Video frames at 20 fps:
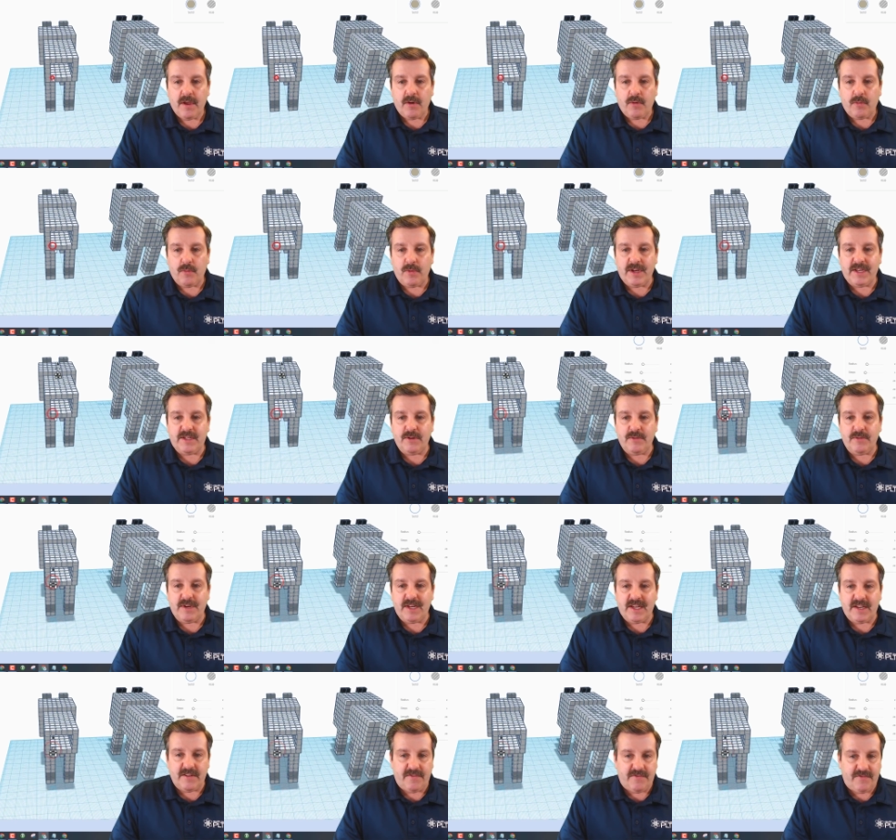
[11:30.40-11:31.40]
We do
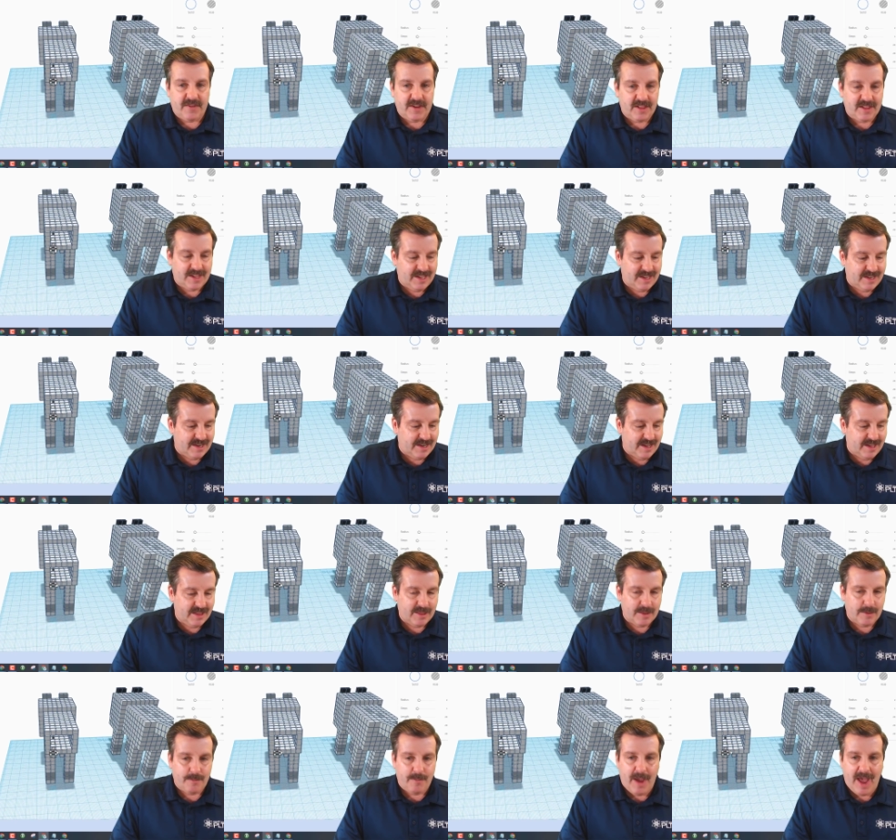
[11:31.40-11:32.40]
need to fill in
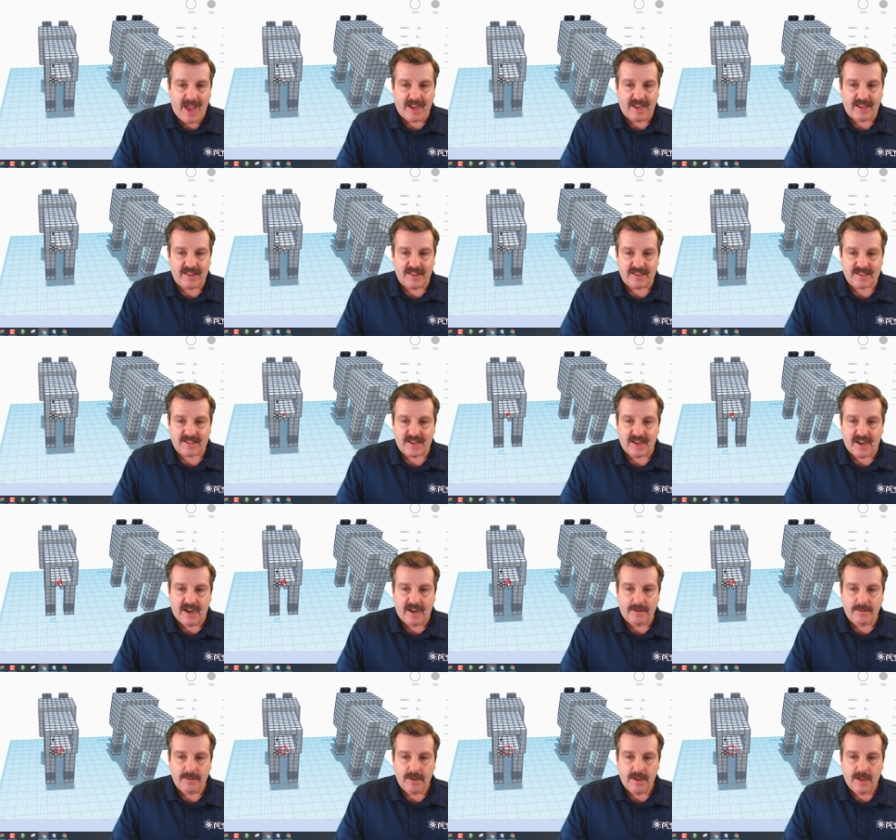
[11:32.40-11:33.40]
the back of this
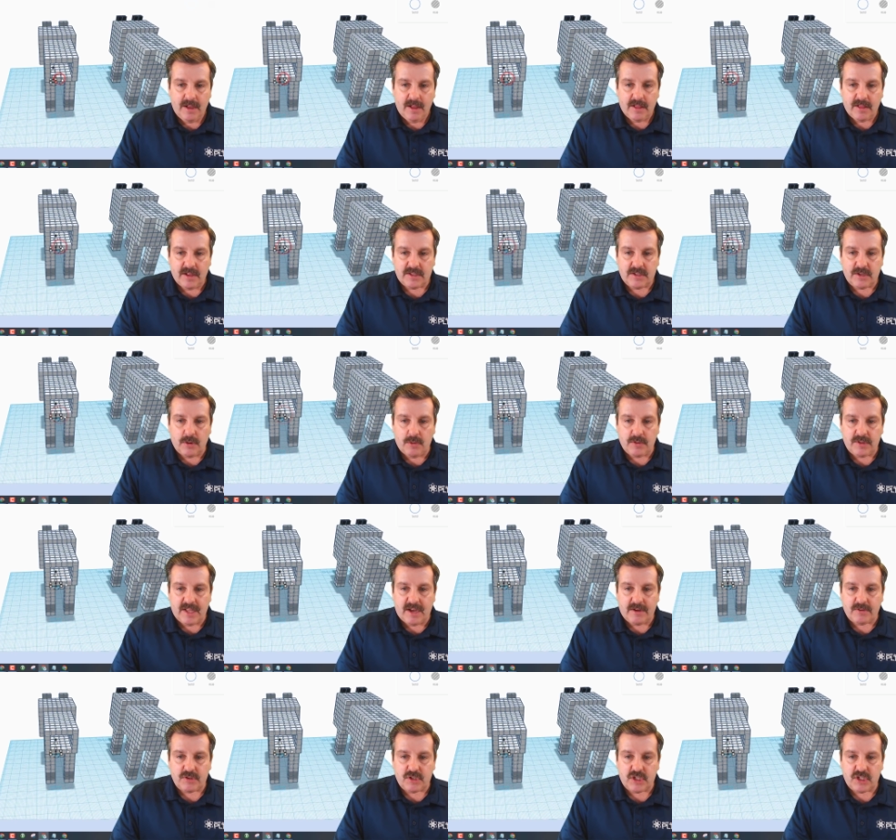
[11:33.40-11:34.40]
guy. Let's hold
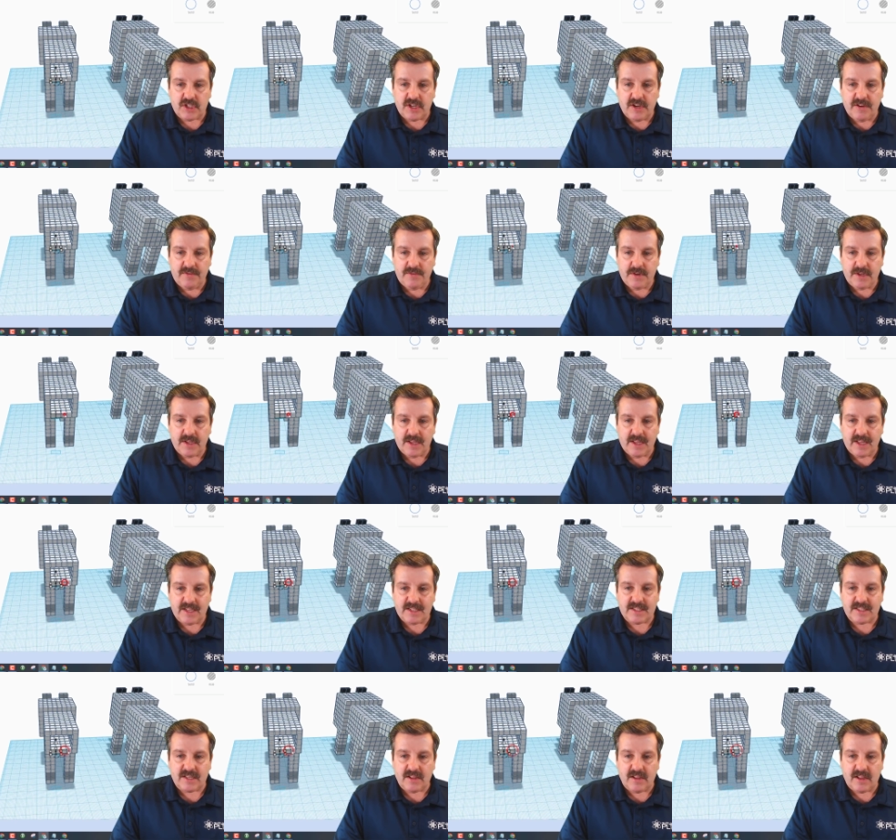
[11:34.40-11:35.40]
down shift and
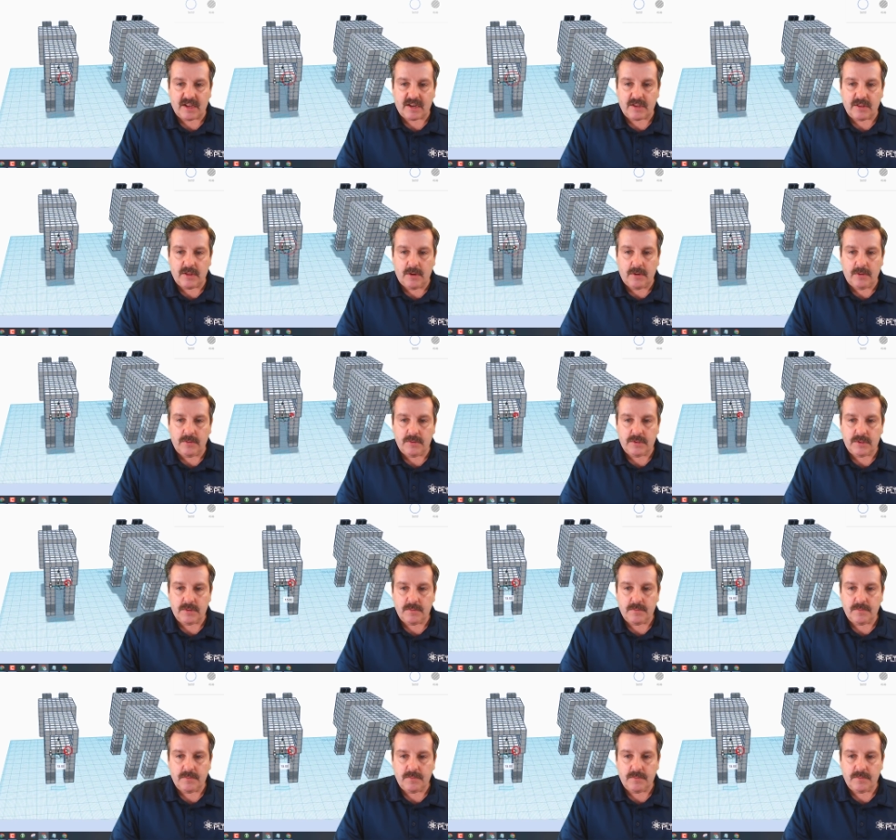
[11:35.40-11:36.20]
select those